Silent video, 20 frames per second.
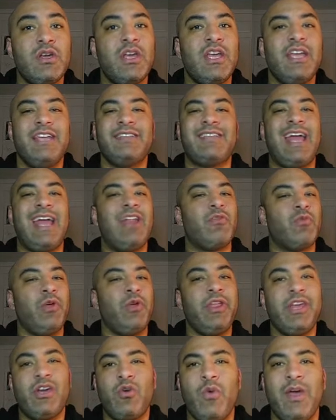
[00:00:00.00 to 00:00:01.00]
He's got a really
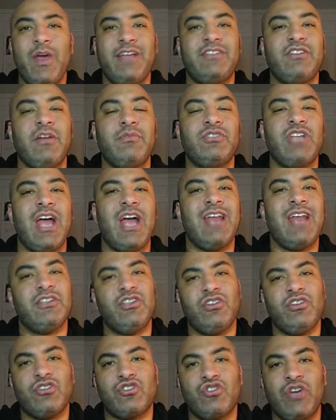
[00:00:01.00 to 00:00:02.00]
quick jump shot, a little
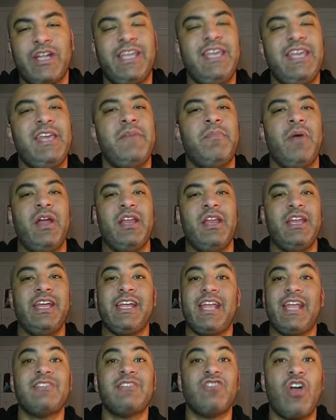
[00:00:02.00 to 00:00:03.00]
tricky, but it
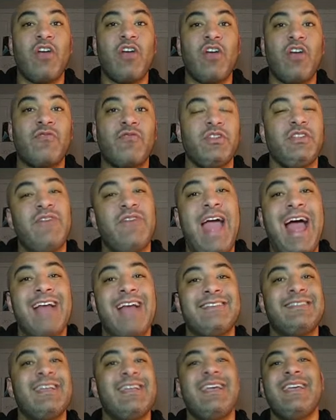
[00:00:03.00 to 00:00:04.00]
gets off really fast.
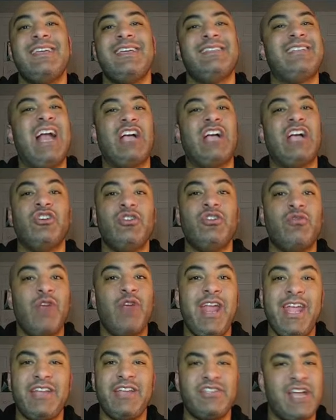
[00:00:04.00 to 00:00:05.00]
He's got good
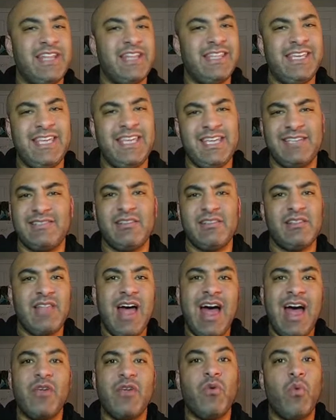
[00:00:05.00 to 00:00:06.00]
range. I think he hits a
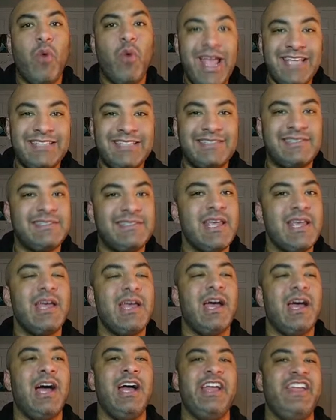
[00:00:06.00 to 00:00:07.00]
lot of whites
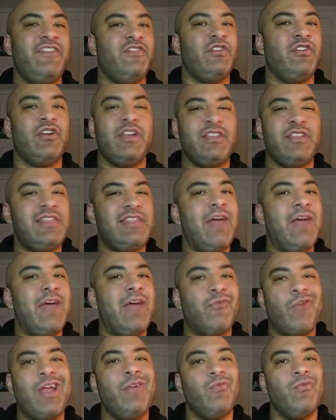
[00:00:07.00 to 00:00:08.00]
if you're in that
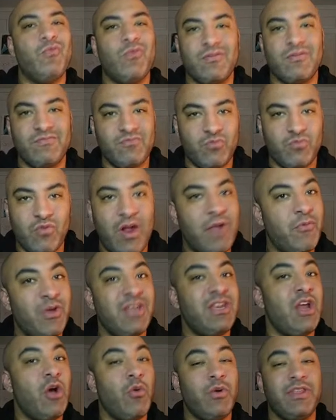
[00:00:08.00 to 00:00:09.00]
right
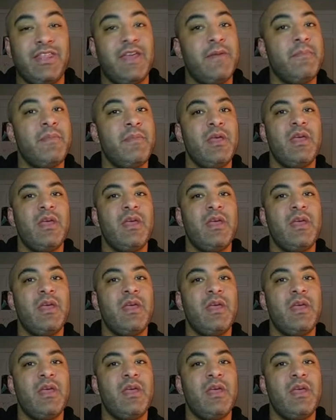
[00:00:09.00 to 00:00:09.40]
window with him.